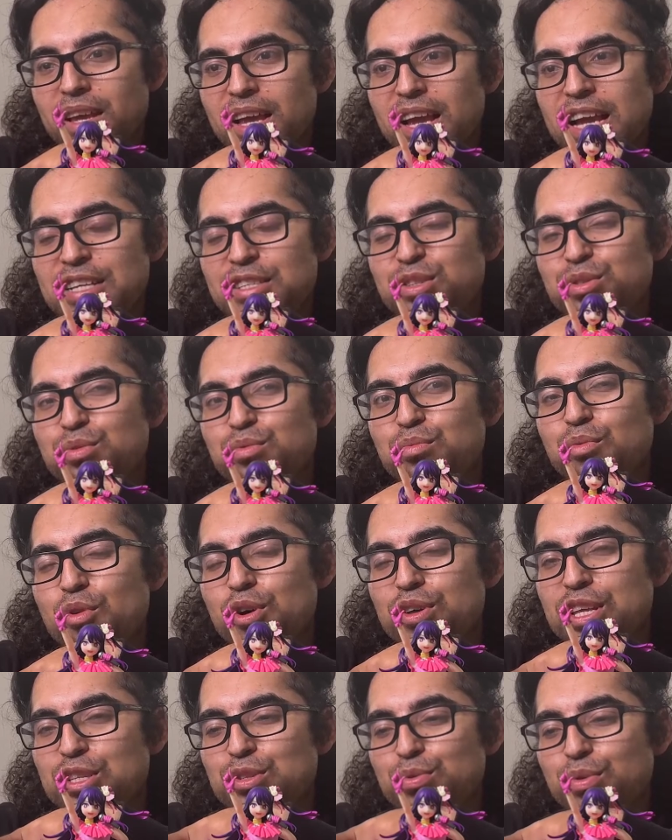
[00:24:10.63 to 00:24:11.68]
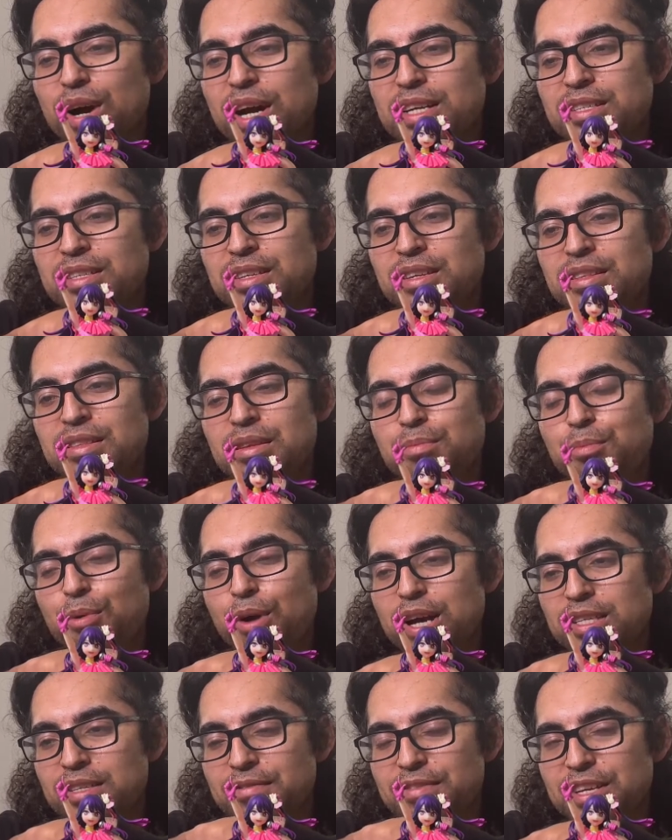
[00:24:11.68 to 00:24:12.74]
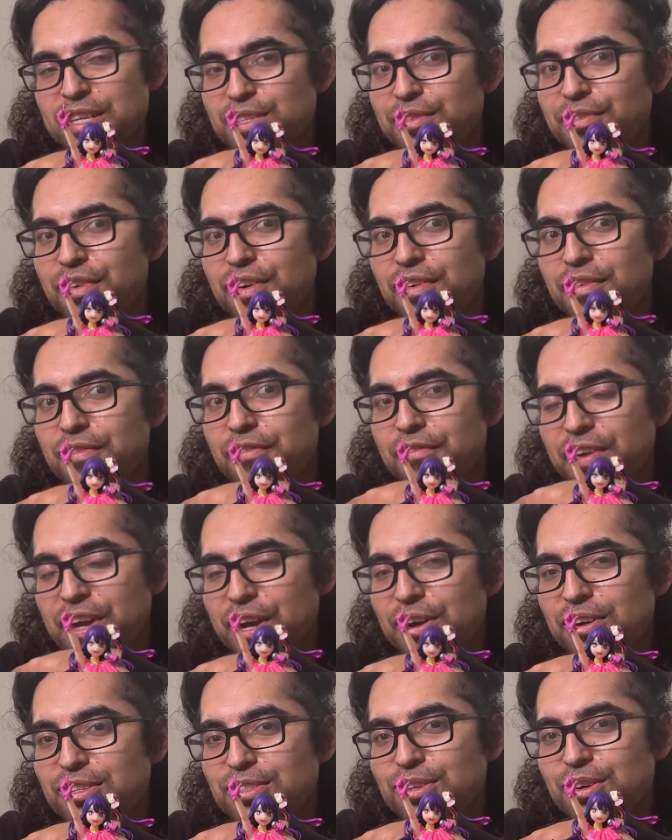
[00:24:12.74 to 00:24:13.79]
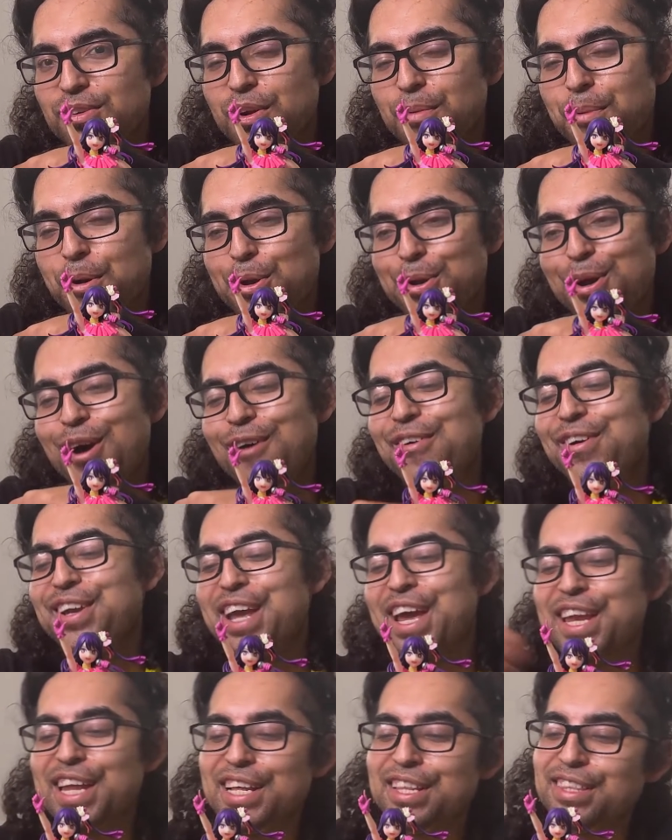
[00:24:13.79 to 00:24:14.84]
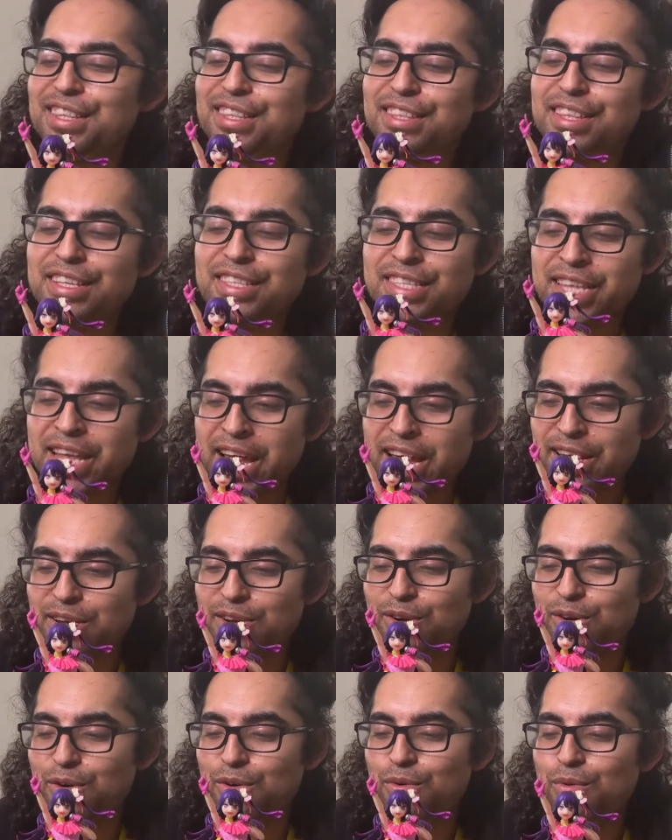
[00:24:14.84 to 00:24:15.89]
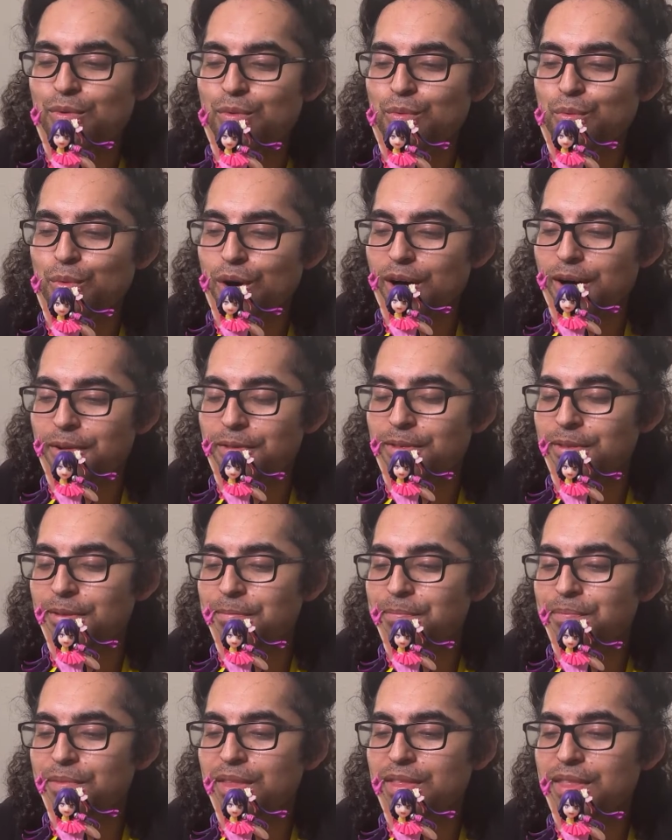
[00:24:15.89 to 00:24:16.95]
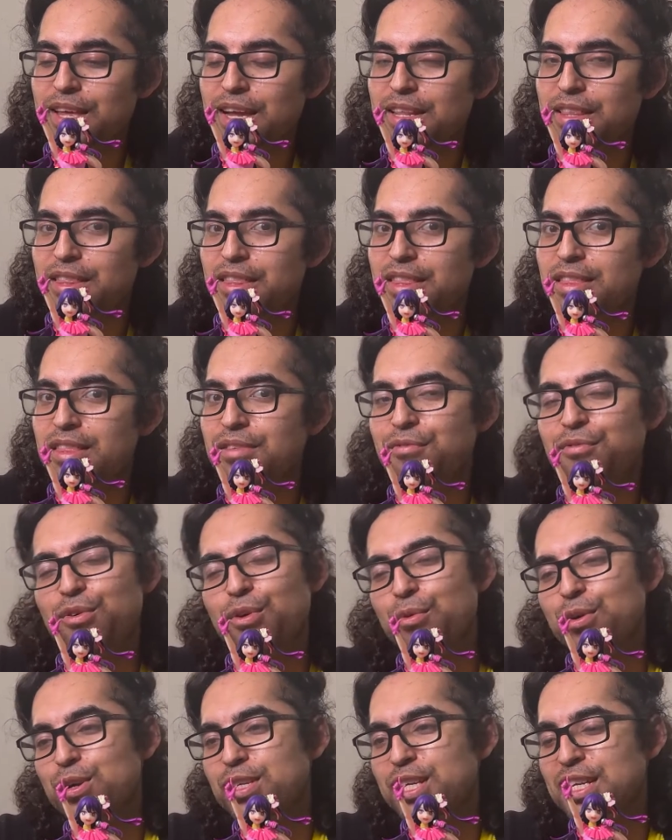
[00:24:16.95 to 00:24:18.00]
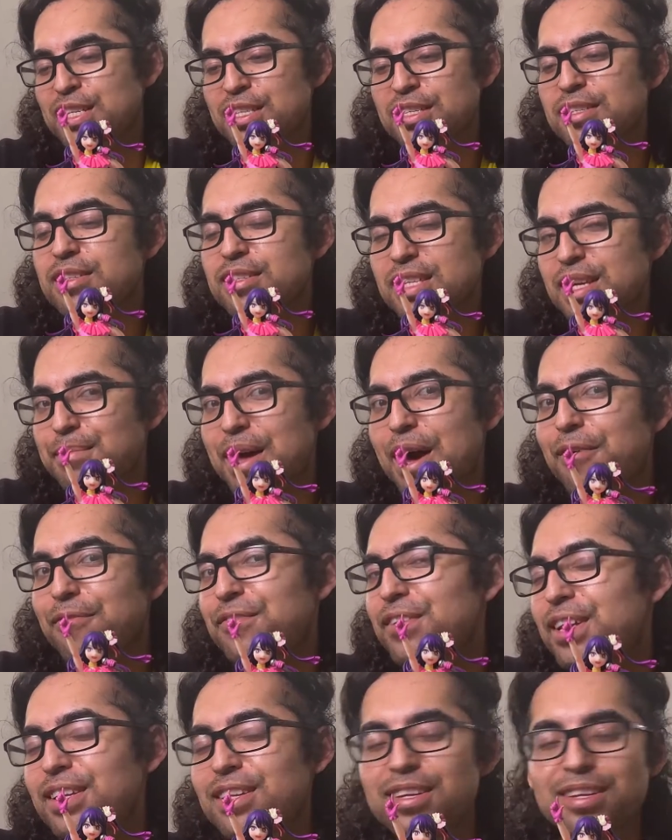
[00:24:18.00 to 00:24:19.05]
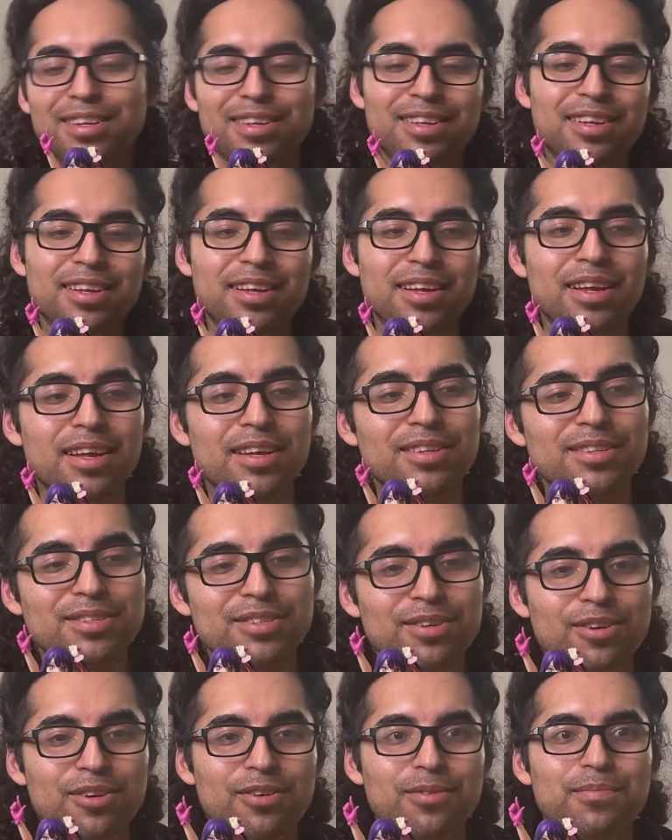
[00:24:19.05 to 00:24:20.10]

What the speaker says: it's more than twice the price of this figure, so you're better off getting the Tenitol one than FuRyu's, because it's the same outfit. So